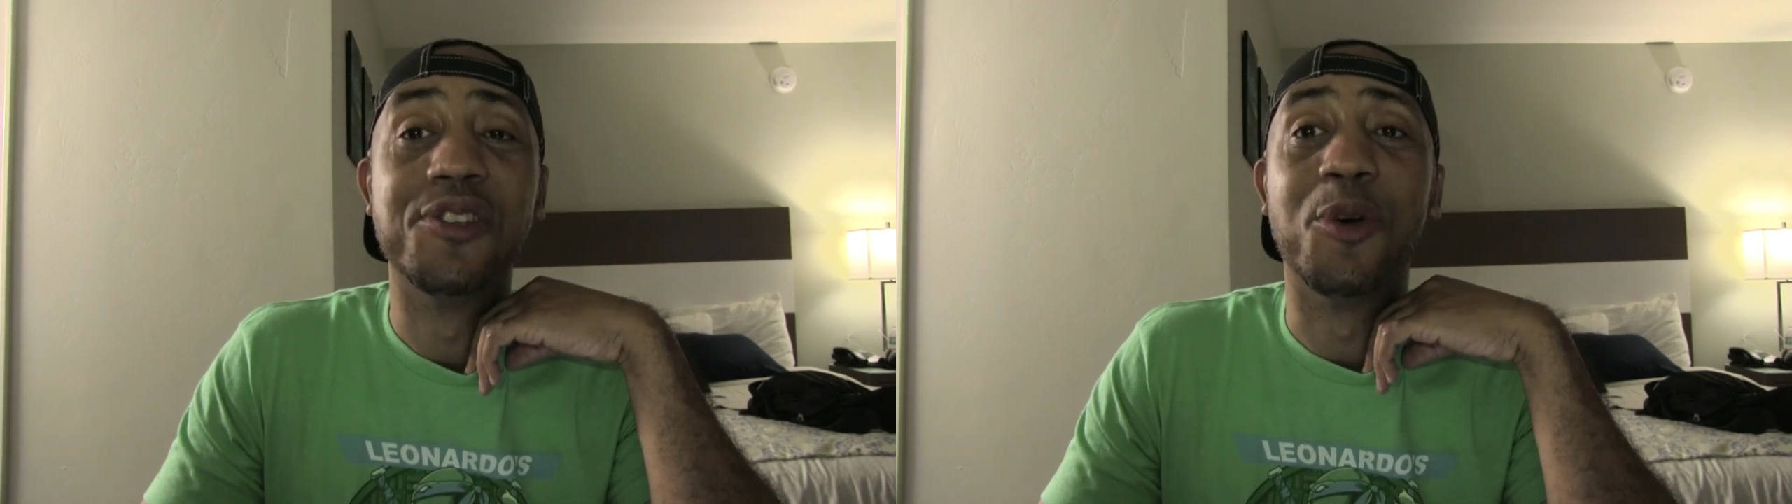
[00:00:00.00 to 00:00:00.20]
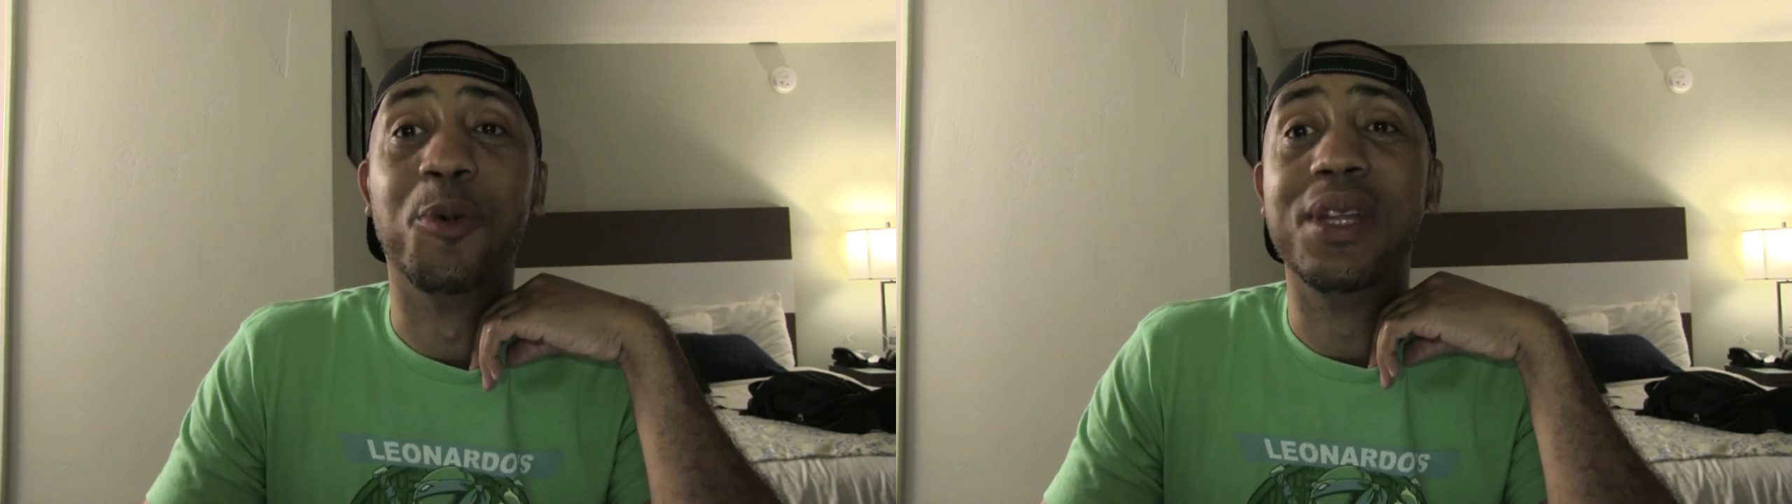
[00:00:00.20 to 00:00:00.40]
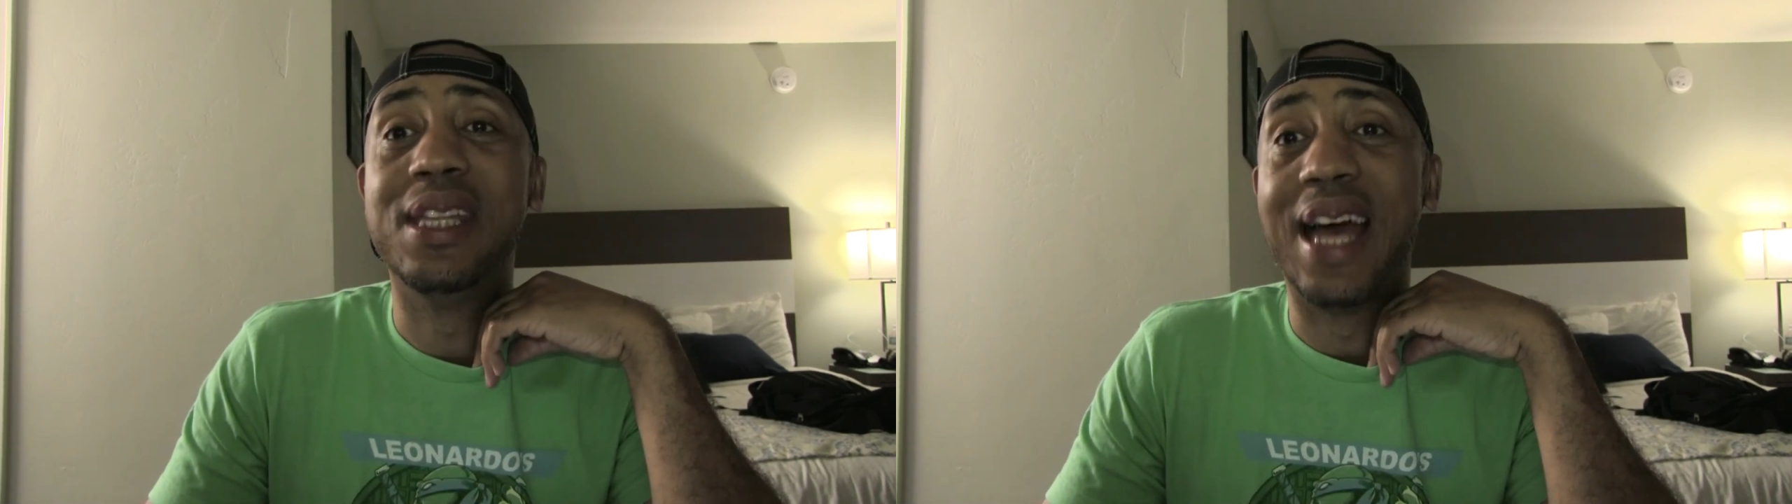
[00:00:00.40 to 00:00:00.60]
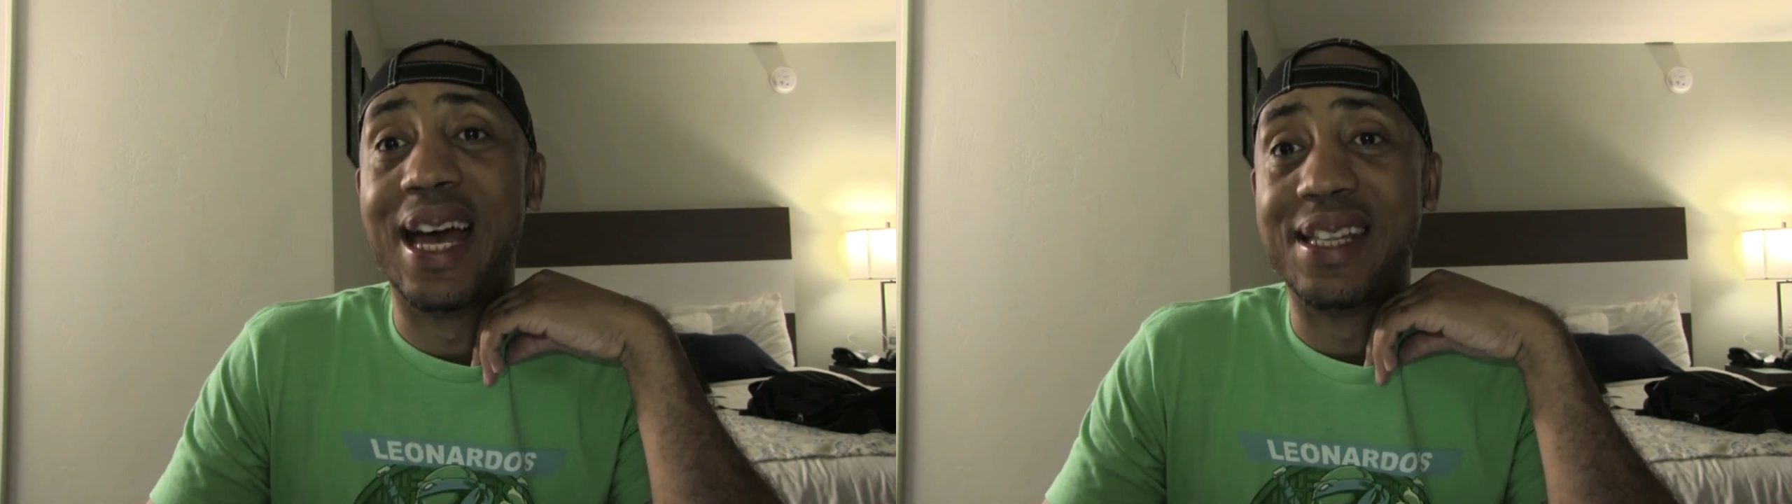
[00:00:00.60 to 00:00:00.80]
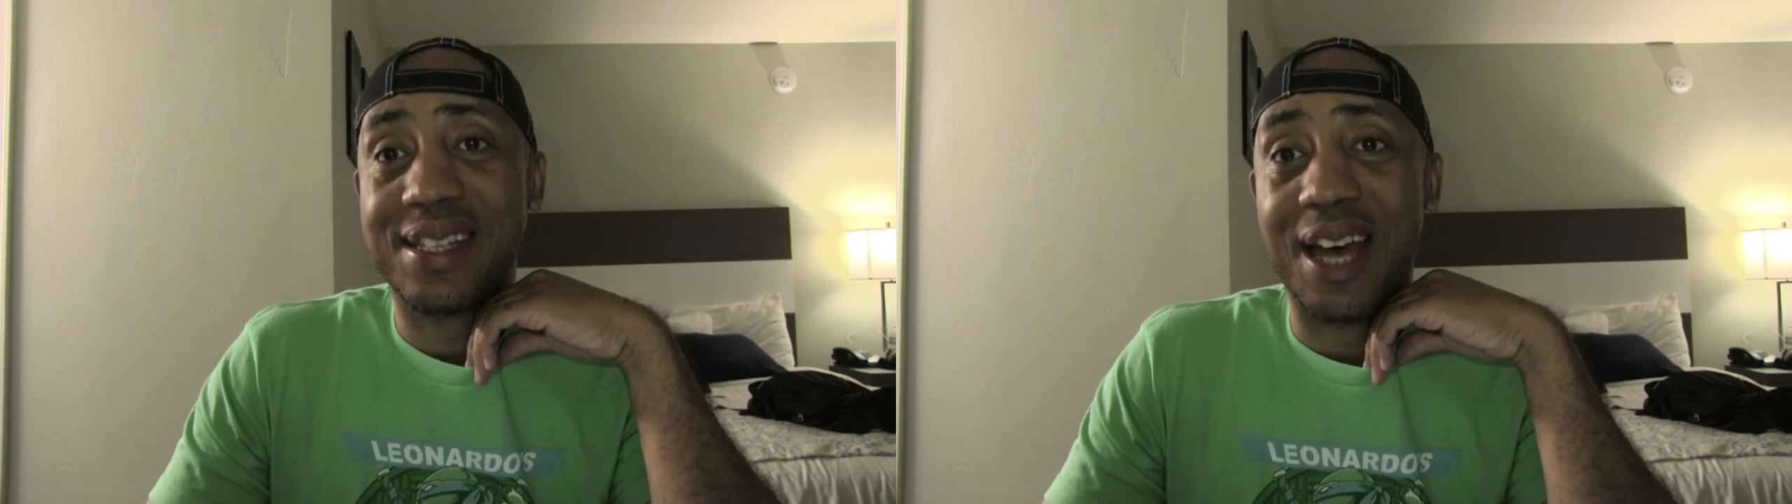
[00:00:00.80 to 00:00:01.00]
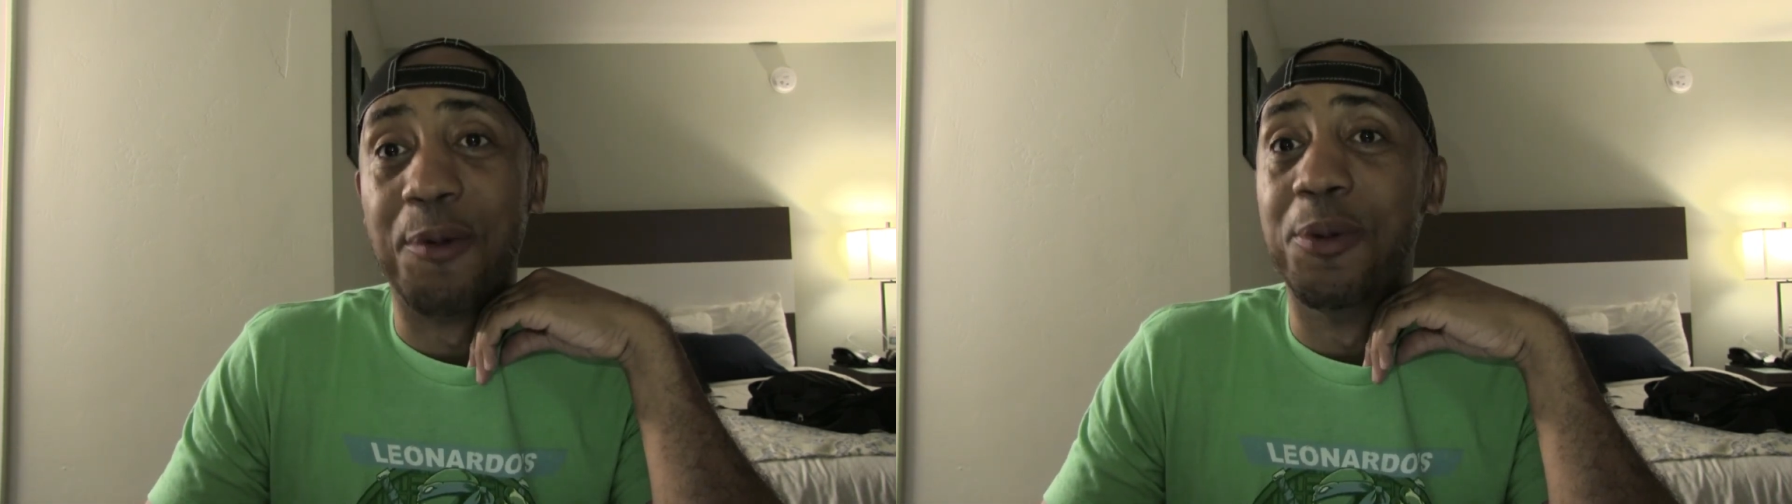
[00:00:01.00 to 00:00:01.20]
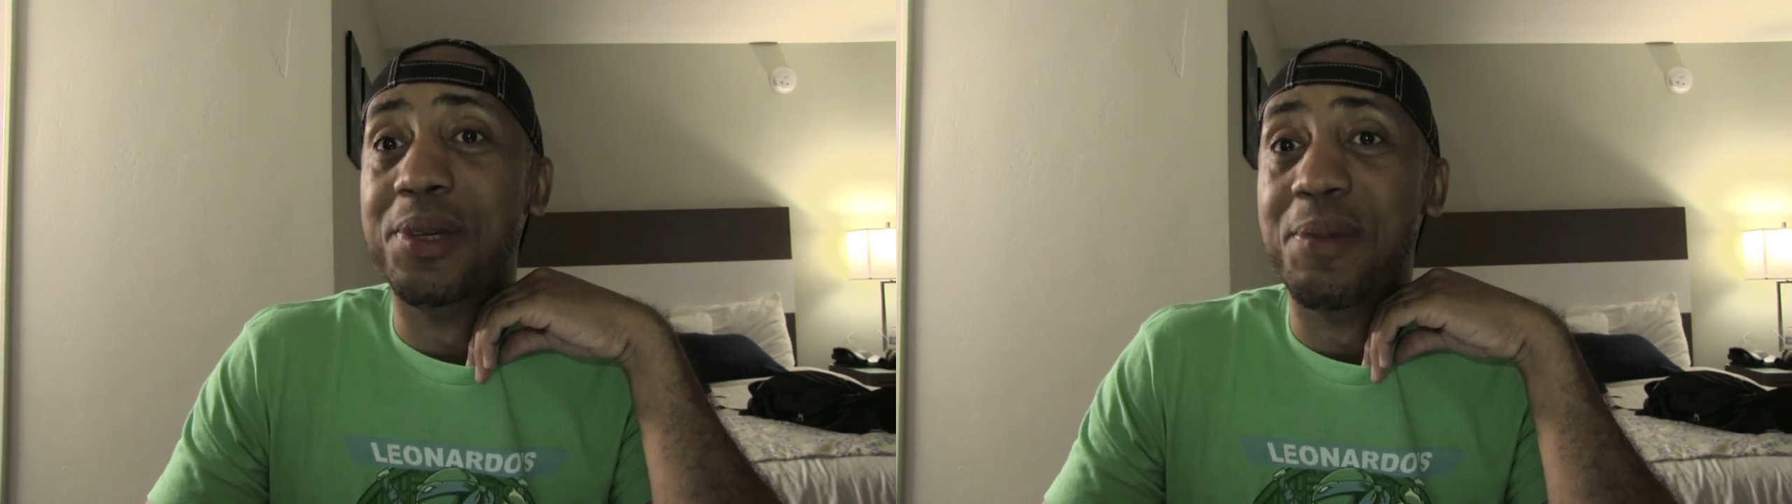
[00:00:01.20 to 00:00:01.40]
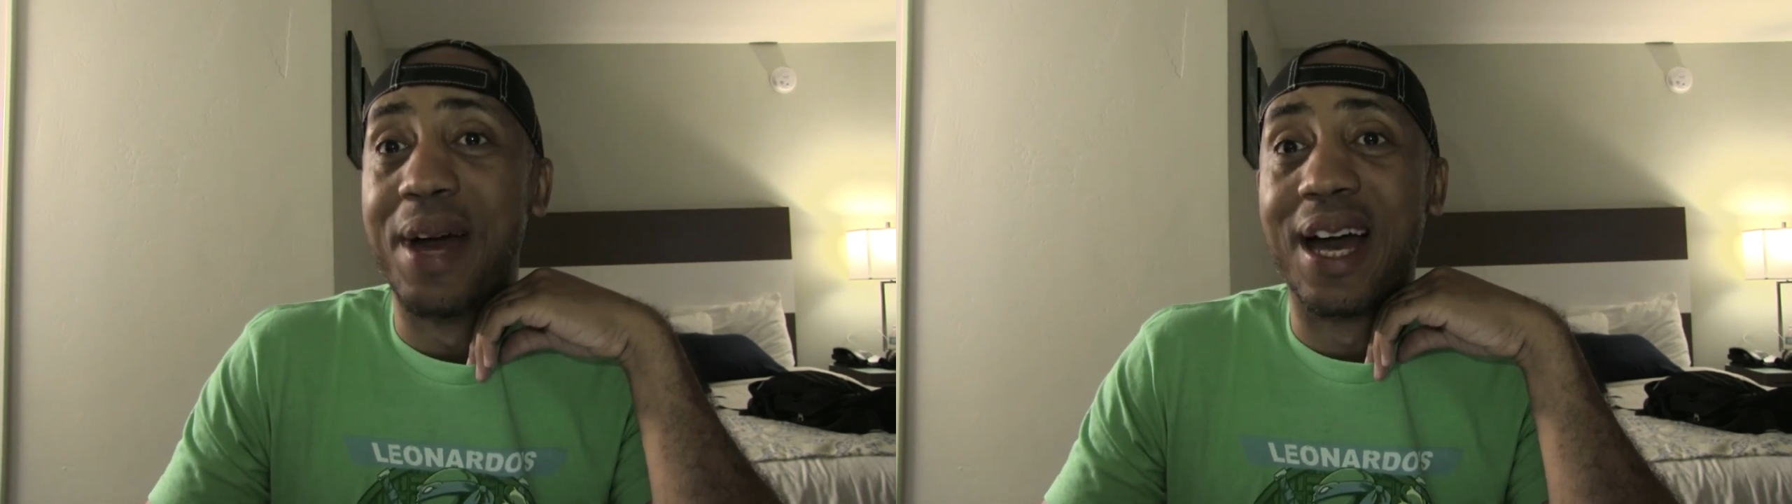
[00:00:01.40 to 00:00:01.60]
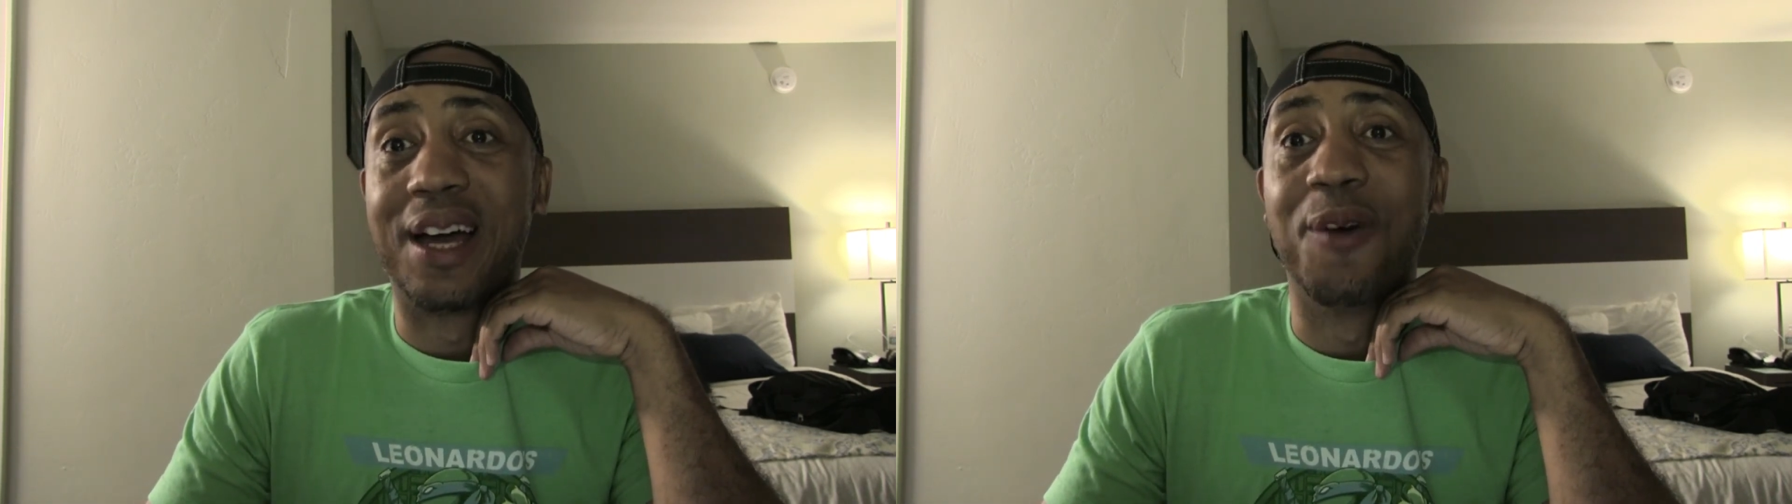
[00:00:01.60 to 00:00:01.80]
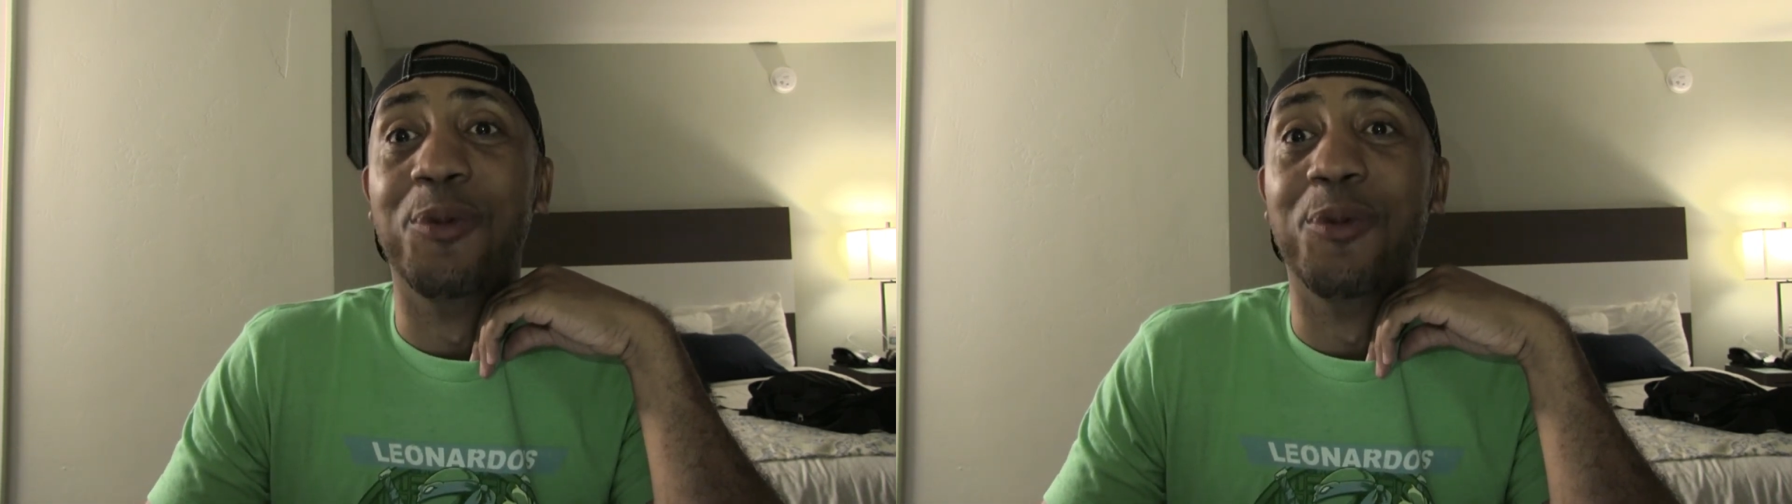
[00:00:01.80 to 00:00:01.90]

So with that, I will be back